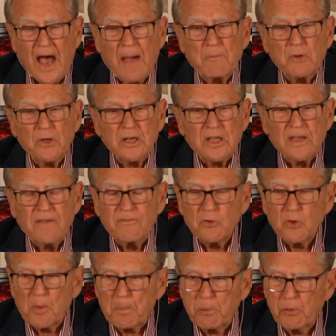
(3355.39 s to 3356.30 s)
I'm going to
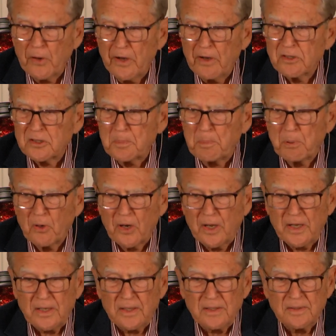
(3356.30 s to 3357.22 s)
give you a prayer to
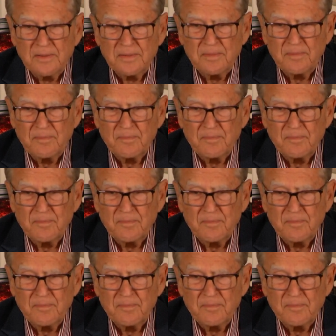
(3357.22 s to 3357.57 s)
pray.